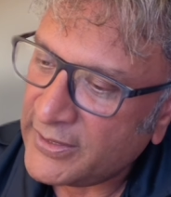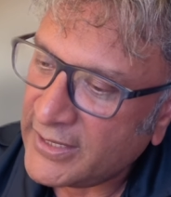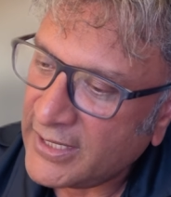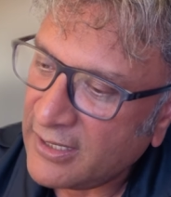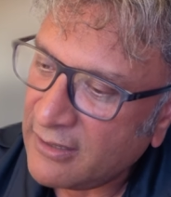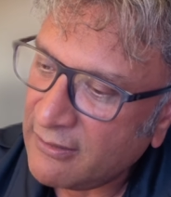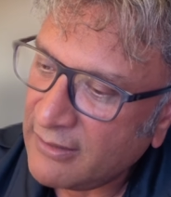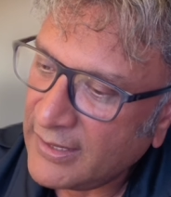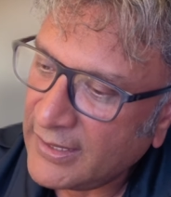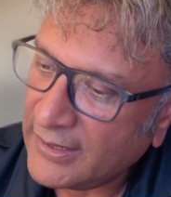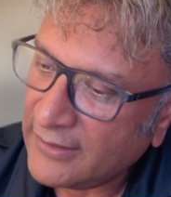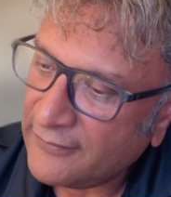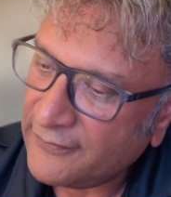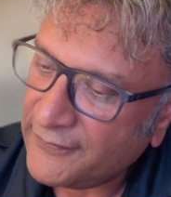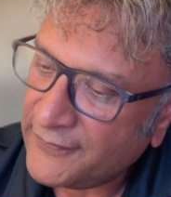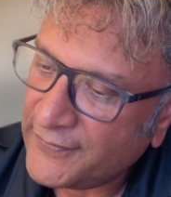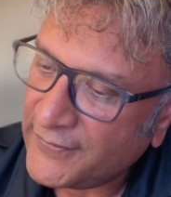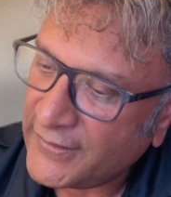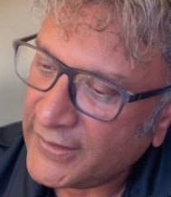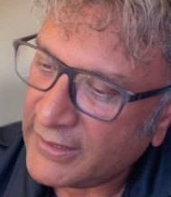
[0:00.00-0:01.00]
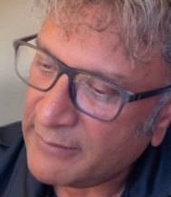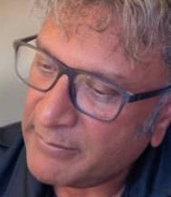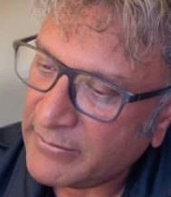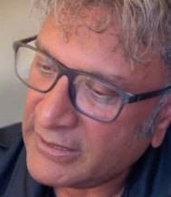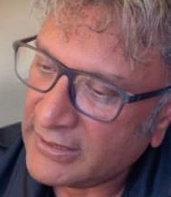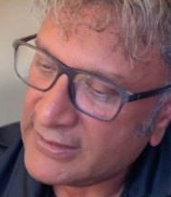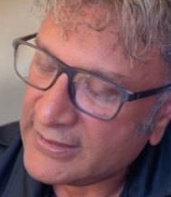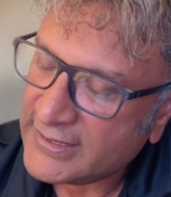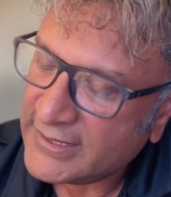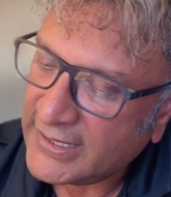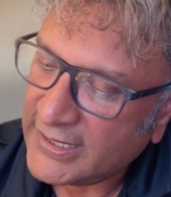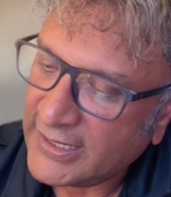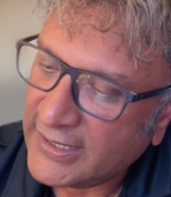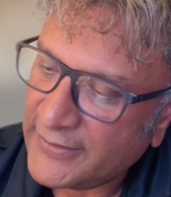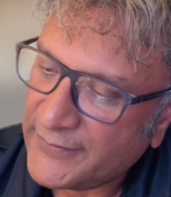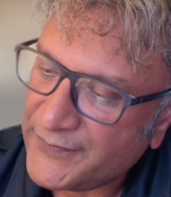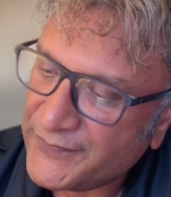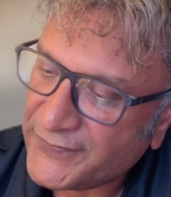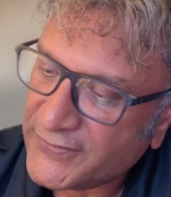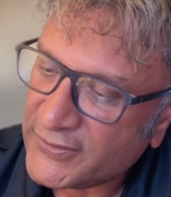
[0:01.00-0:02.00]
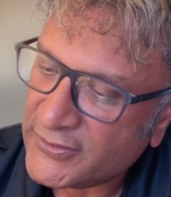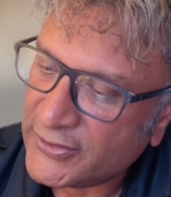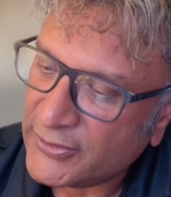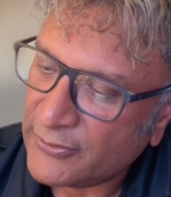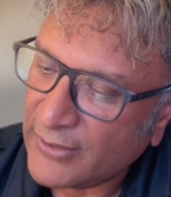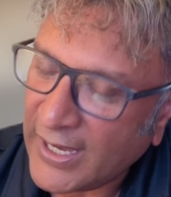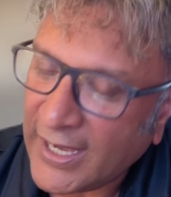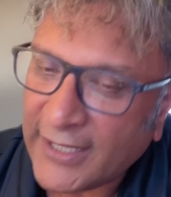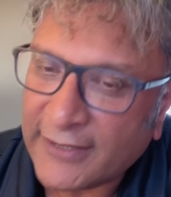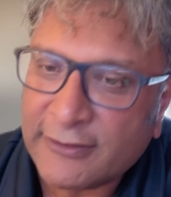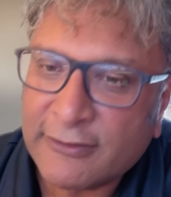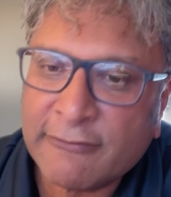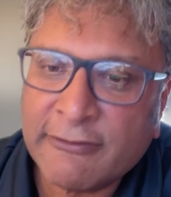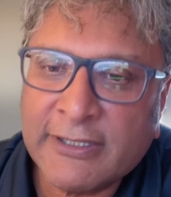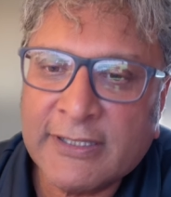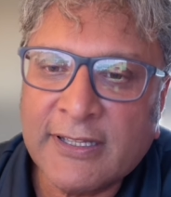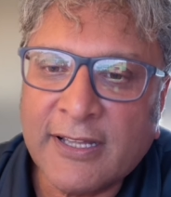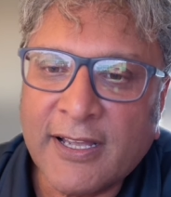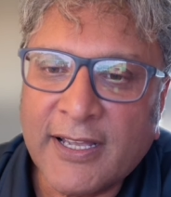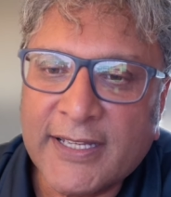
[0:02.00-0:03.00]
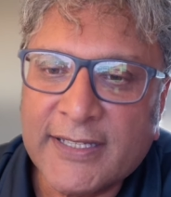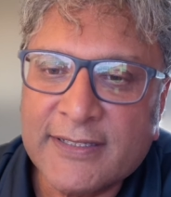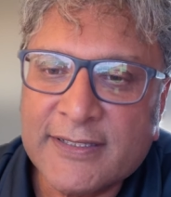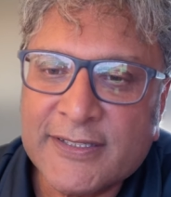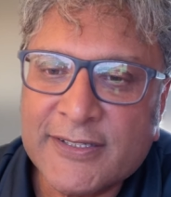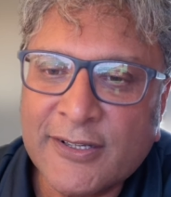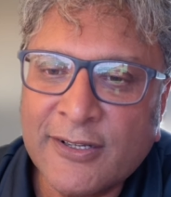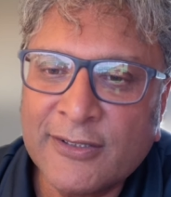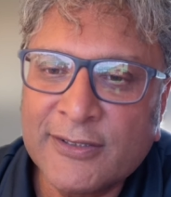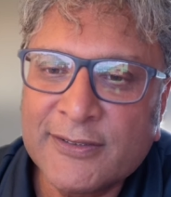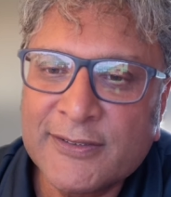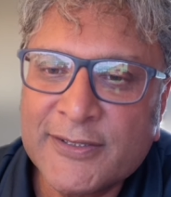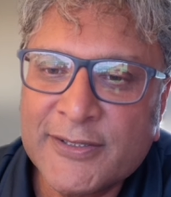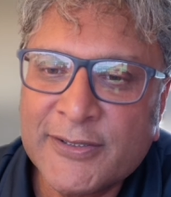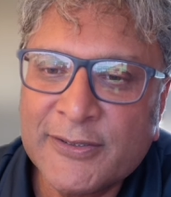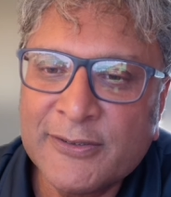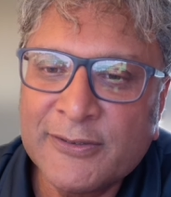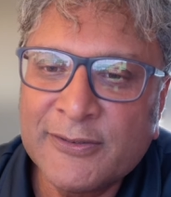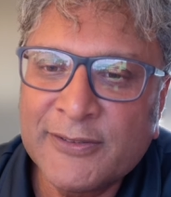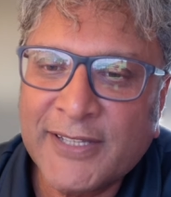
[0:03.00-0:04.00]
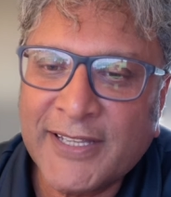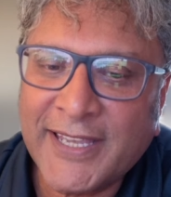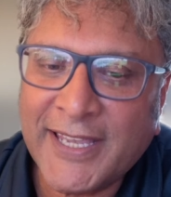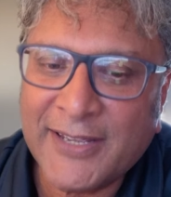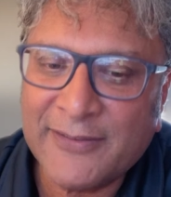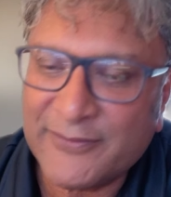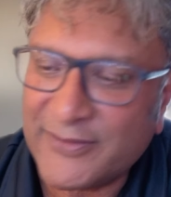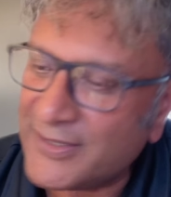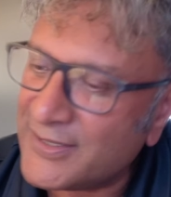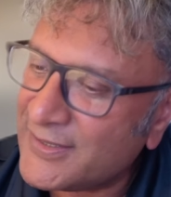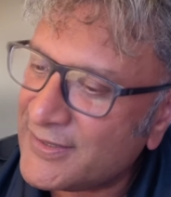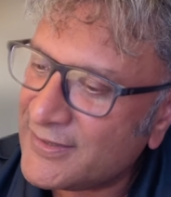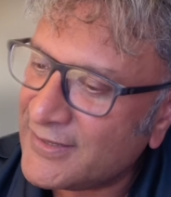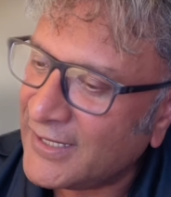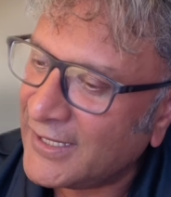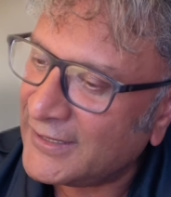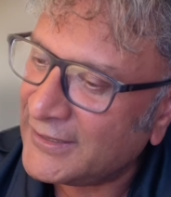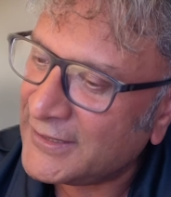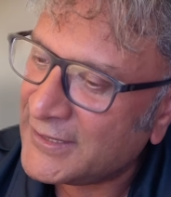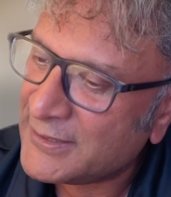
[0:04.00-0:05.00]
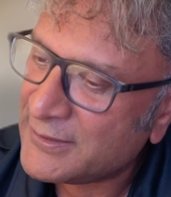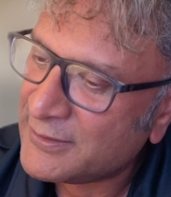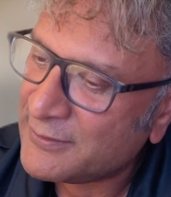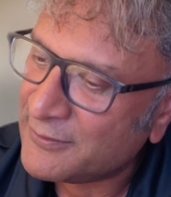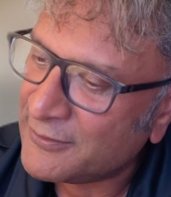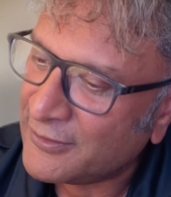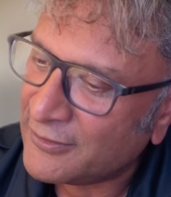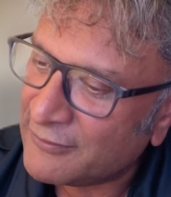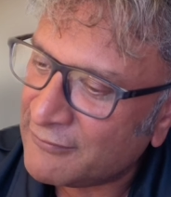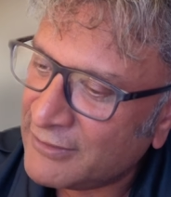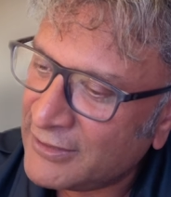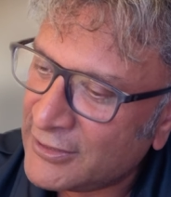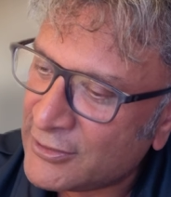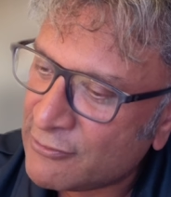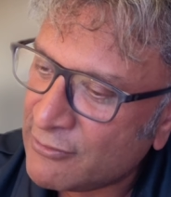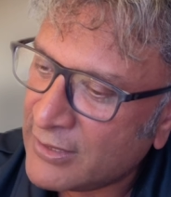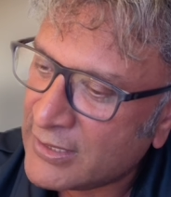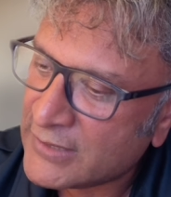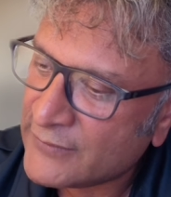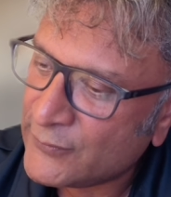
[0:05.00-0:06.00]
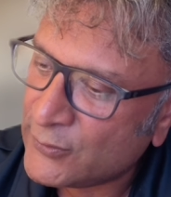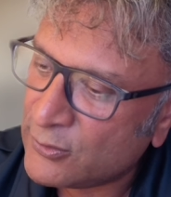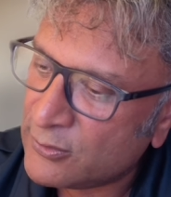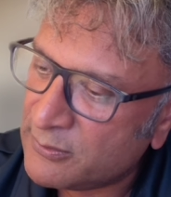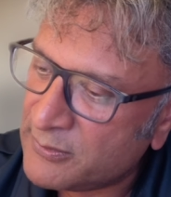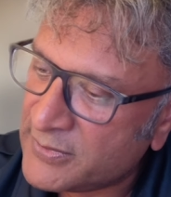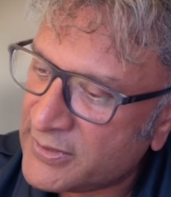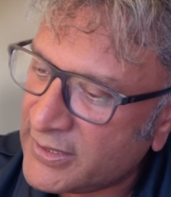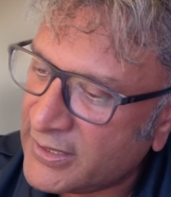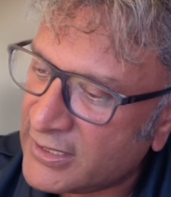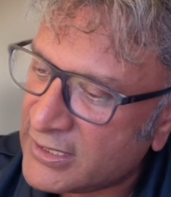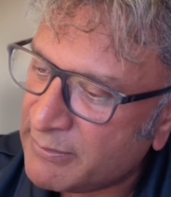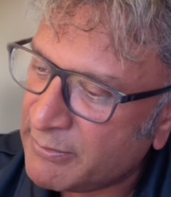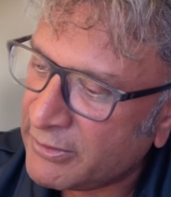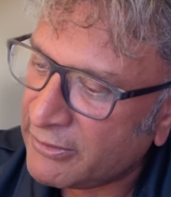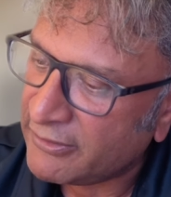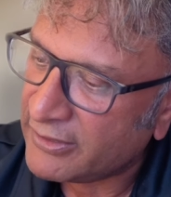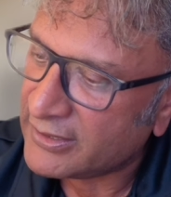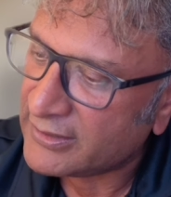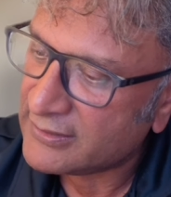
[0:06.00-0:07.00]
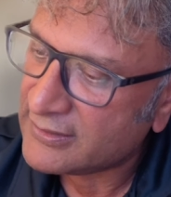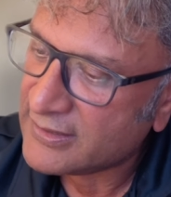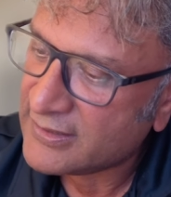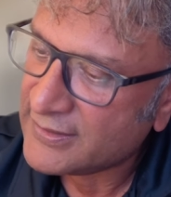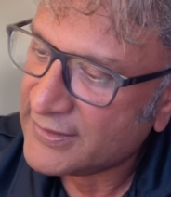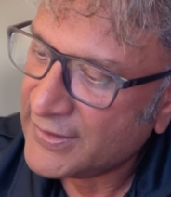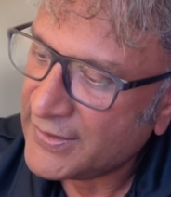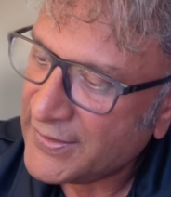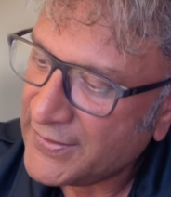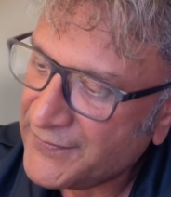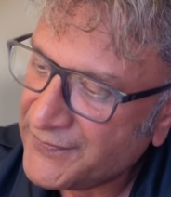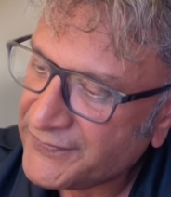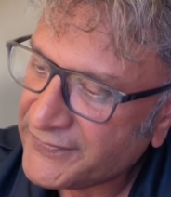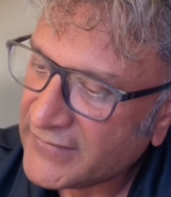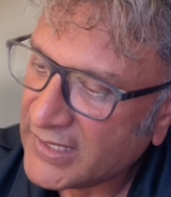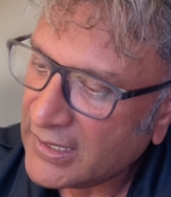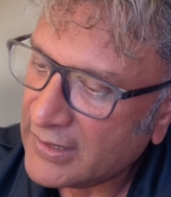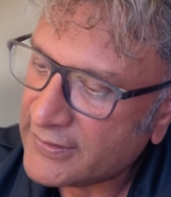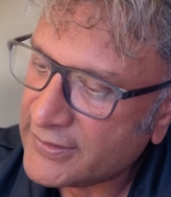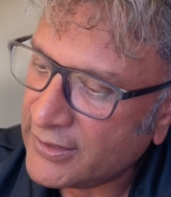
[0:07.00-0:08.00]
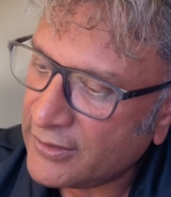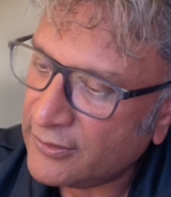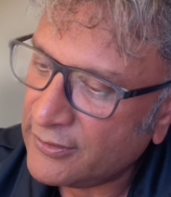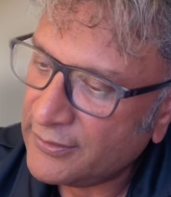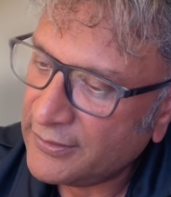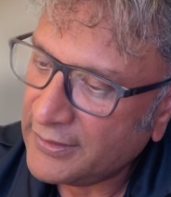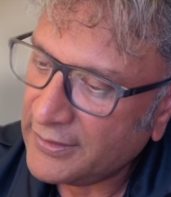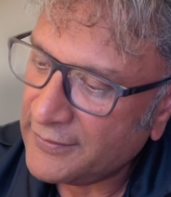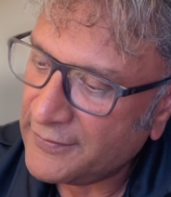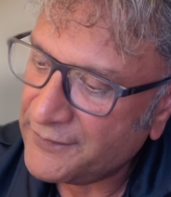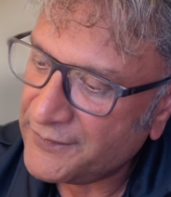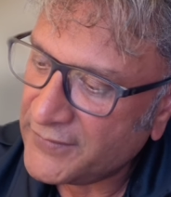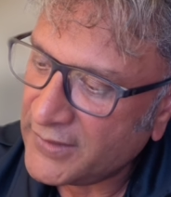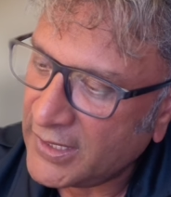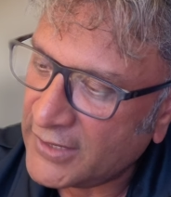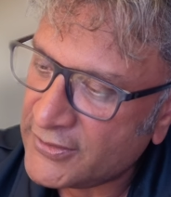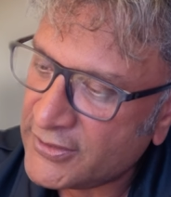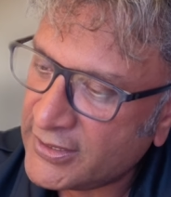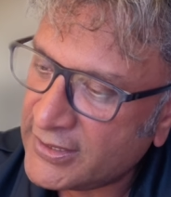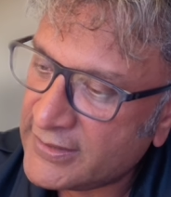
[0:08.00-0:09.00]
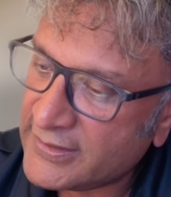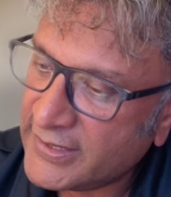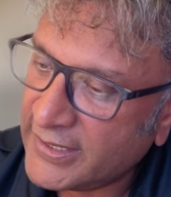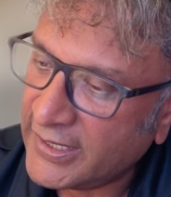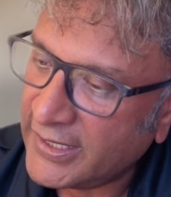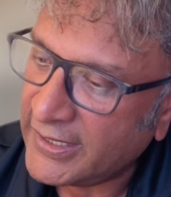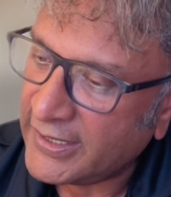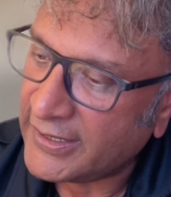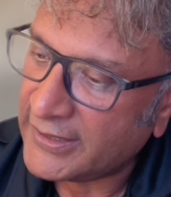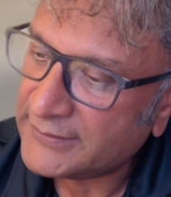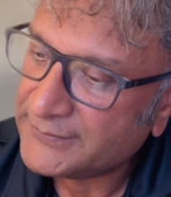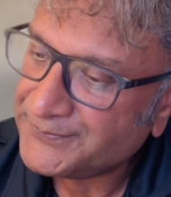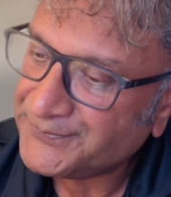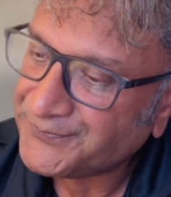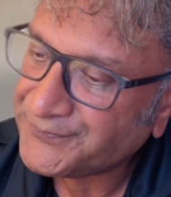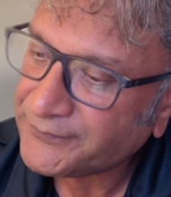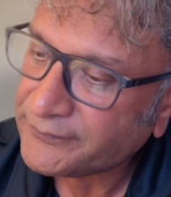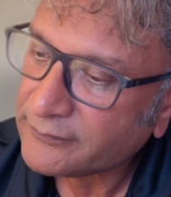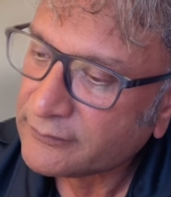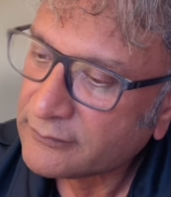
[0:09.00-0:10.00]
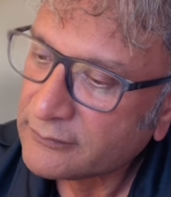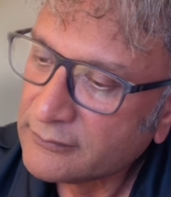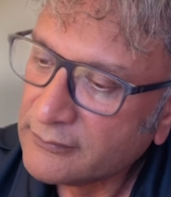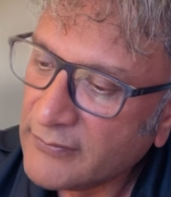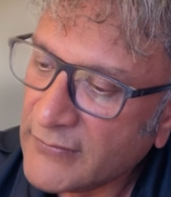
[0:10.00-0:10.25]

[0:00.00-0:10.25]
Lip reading: but we now have the ability to add grid lines onto the canvas, and this really transforms the experience. So as you can see here,